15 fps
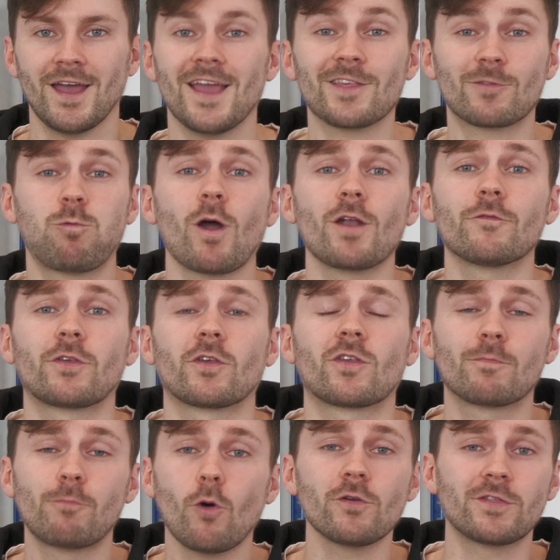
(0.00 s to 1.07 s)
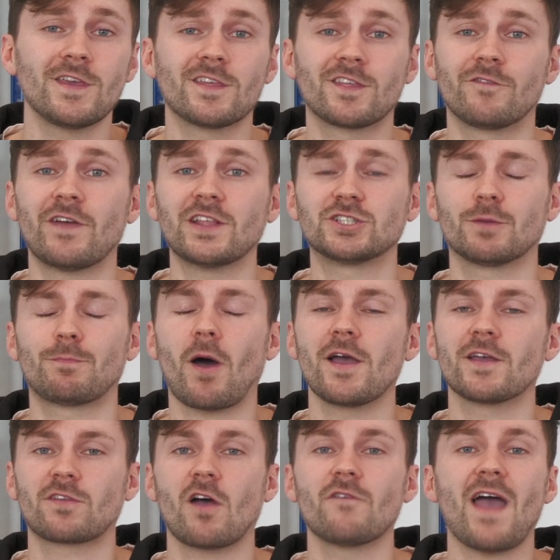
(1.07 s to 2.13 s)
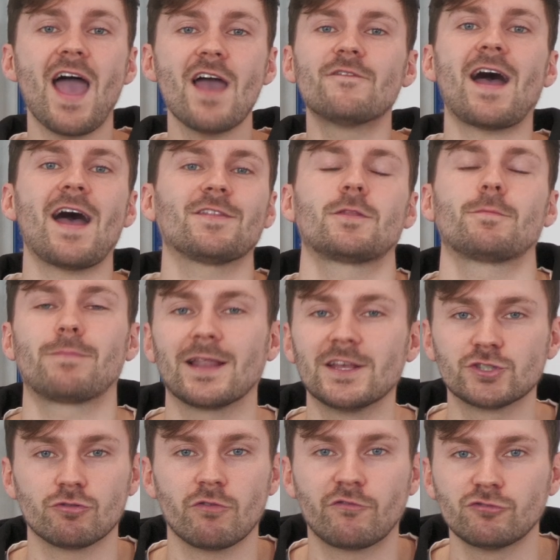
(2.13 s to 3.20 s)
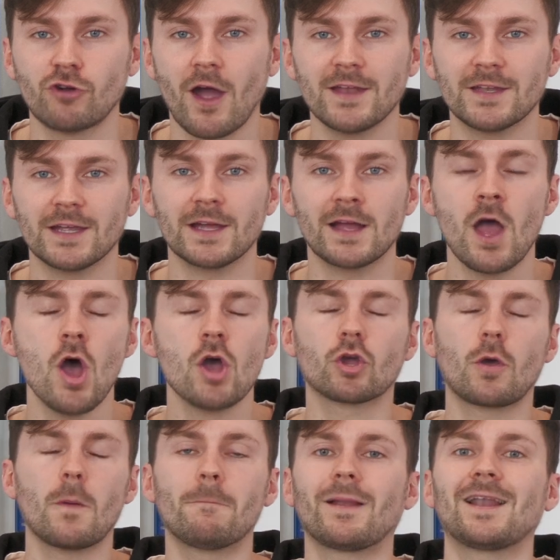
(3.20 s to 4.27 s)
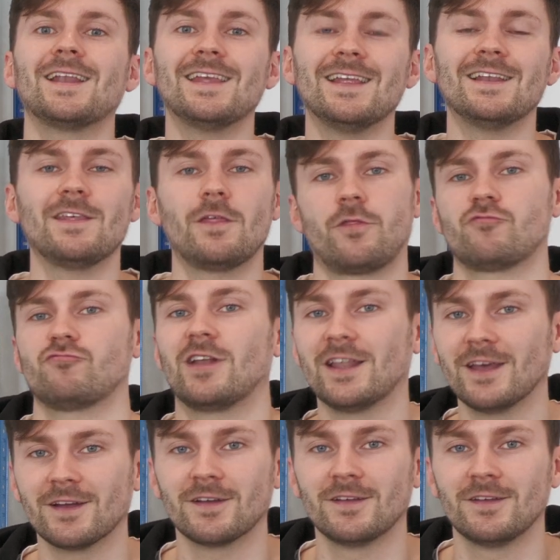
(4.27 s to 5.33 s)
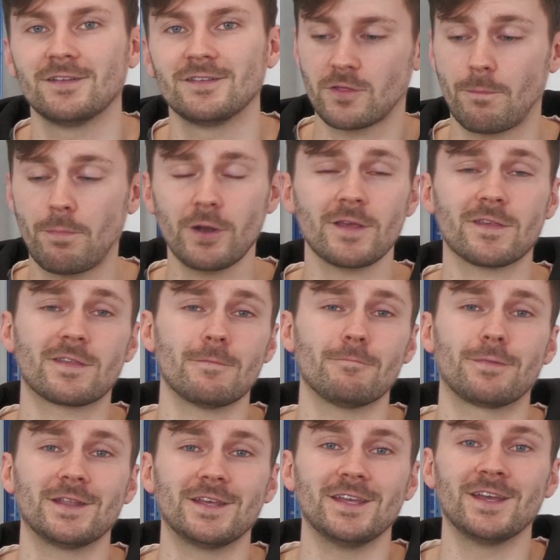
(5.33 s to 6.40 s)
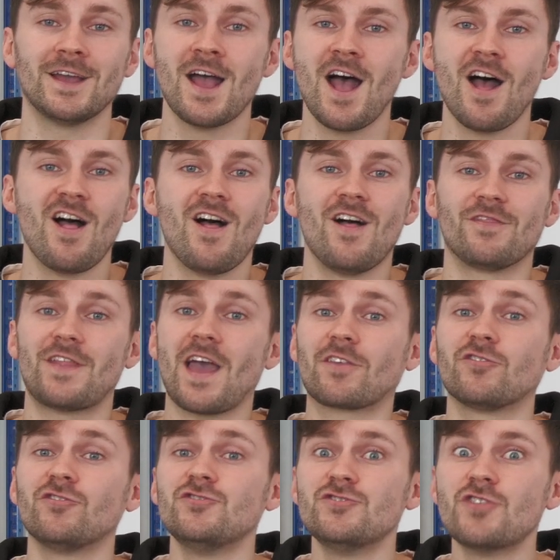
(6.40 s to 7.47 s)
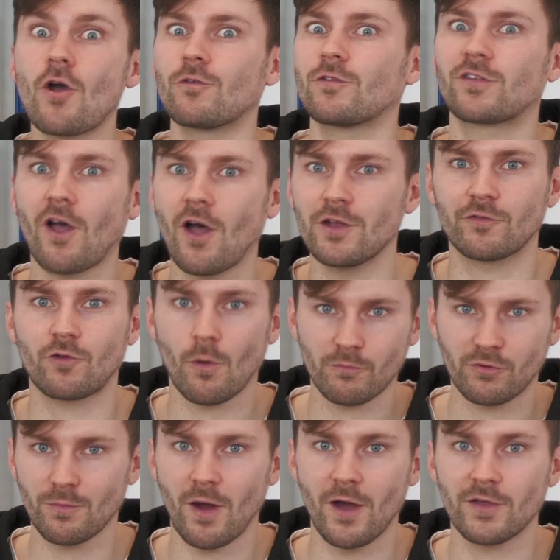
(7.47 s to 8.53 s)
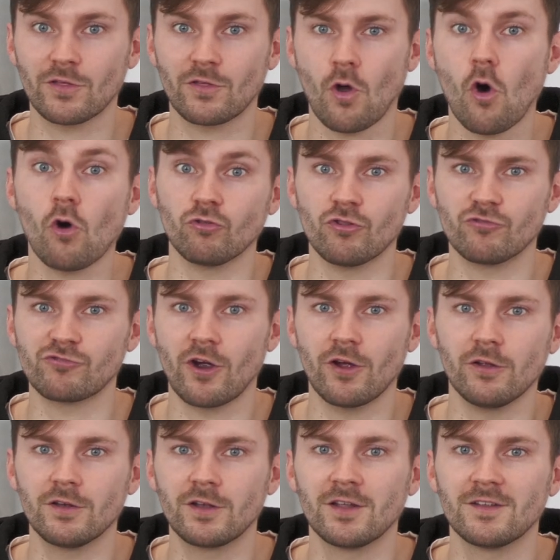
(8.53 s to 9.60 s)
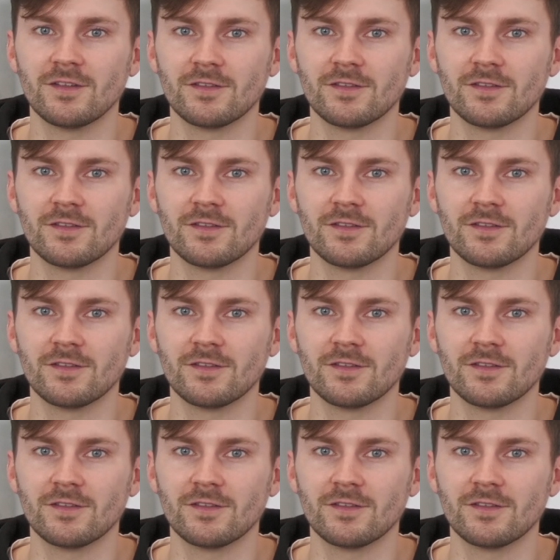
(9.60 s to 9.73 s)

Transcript: It's one of the sportiest adventure bikes I've ever had the pleasure of riding, completely thrilling. To put it simply, there's no sign of compromise on the road.